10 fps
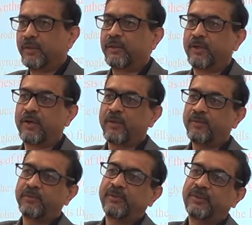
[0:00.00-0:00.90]
lot
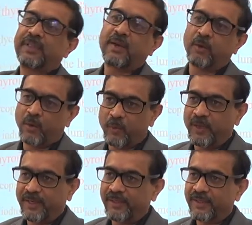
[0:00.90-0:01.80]
of
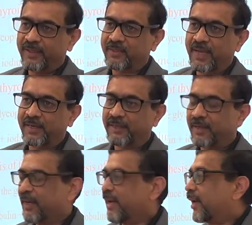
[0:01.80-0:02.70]
thyroglobulin inside it,
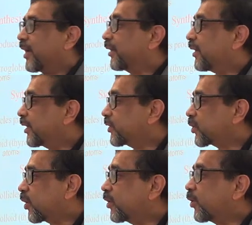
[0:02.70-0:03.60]
and that is
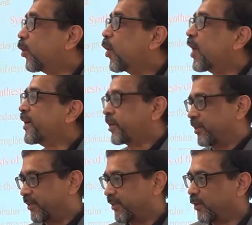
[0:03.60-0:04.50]
called
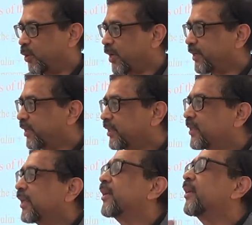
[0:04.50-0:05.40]
goiter. Goiter is
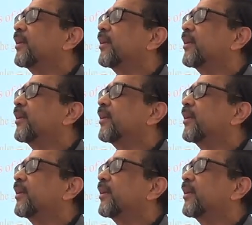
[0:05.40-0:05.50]
a